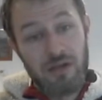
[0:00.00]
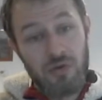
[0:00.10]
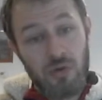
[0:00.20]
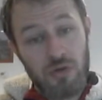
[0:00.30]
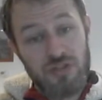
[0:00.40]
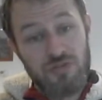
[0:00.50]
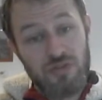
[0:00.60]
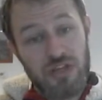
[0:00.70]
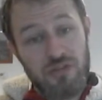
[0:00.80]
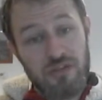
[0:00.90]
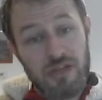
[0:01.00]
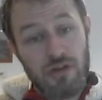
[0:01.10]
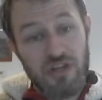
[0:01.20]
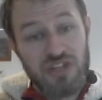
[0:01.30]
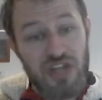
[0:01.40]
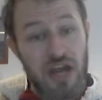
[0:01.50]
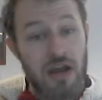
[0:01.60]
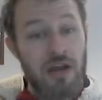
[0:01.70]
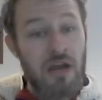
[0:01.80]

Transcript: The cut is really, really nice there,